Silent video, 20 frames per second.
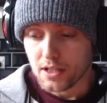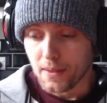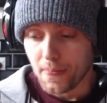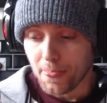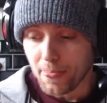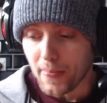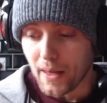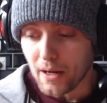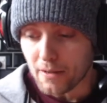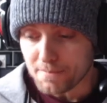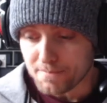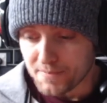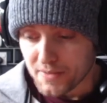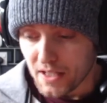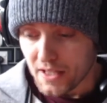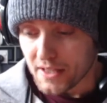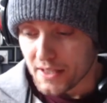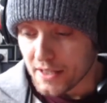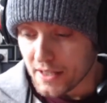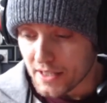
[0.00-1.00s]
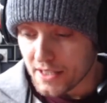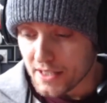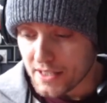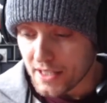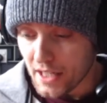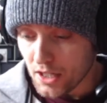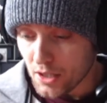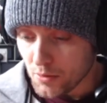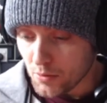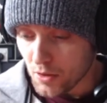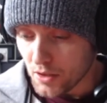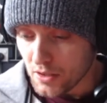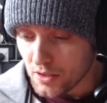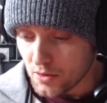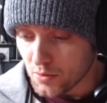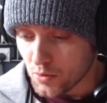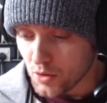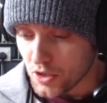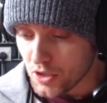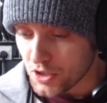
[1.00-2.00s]
Now, the second one
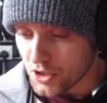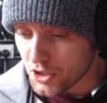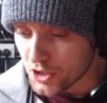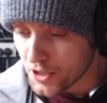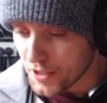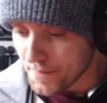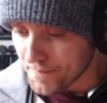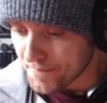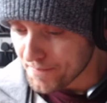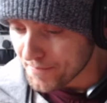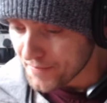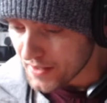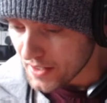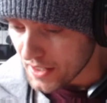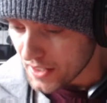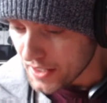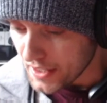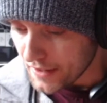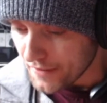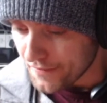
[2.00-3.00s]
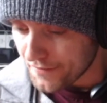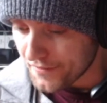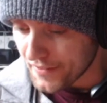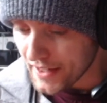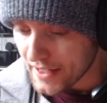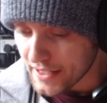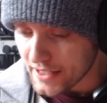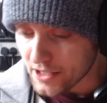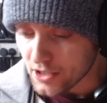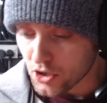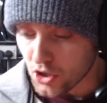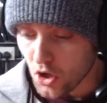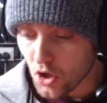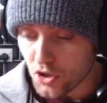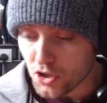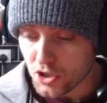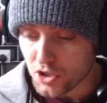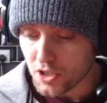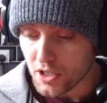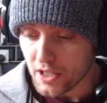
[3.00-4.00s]
was feeling
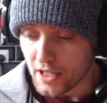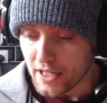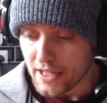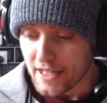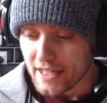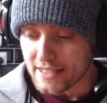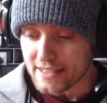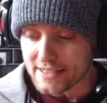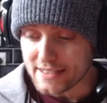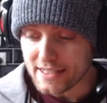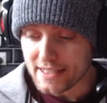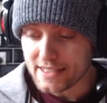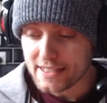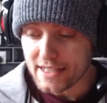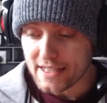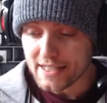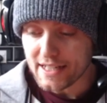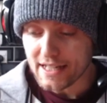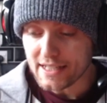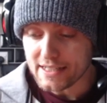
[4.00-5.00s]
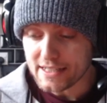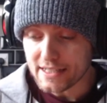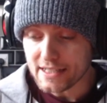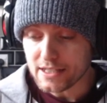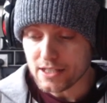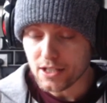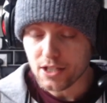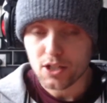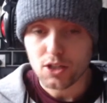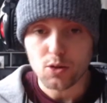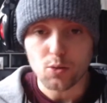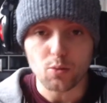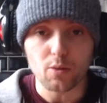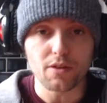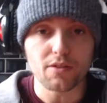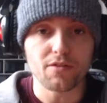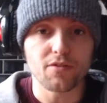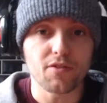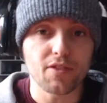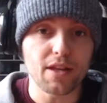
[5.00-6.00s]
lost and disconnected
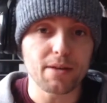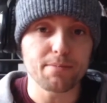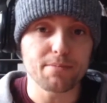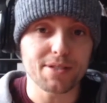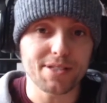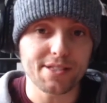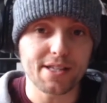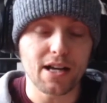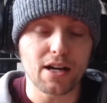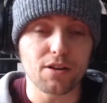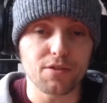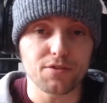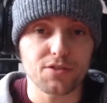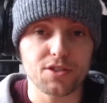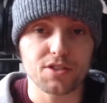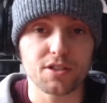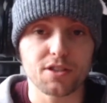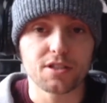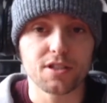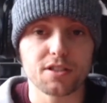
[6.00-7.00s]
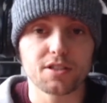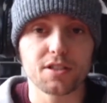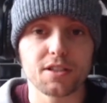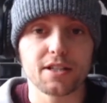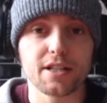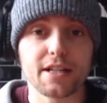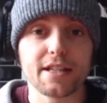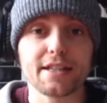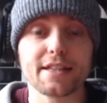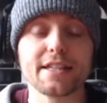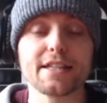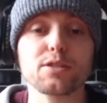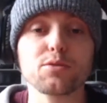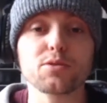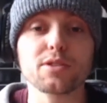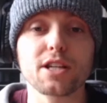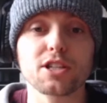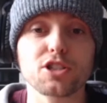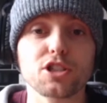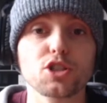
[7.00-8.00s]
with themselves. This was
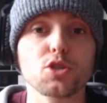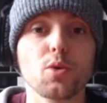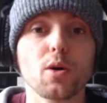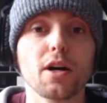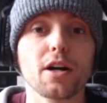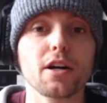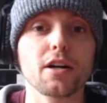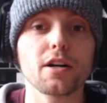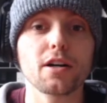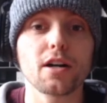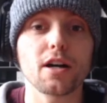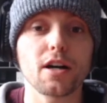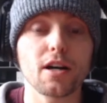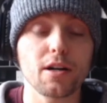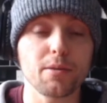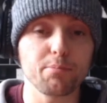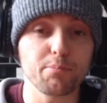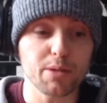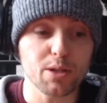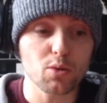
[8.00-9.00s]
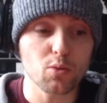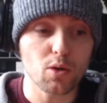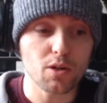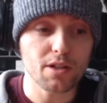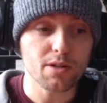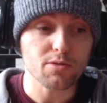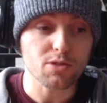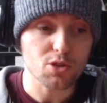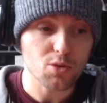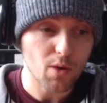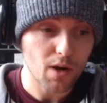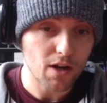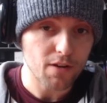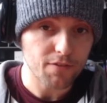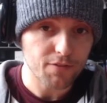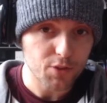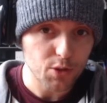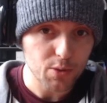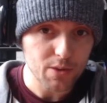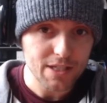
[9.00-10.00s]
actually quite a big one. There was quite a
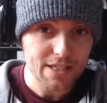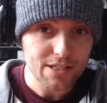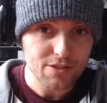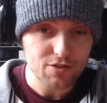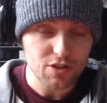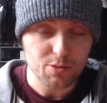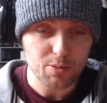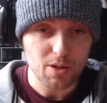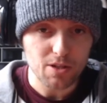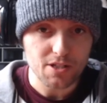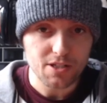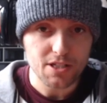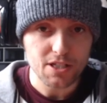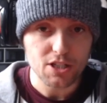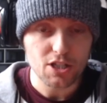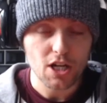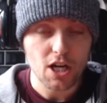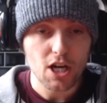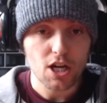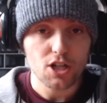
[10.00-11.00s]
few of these responses.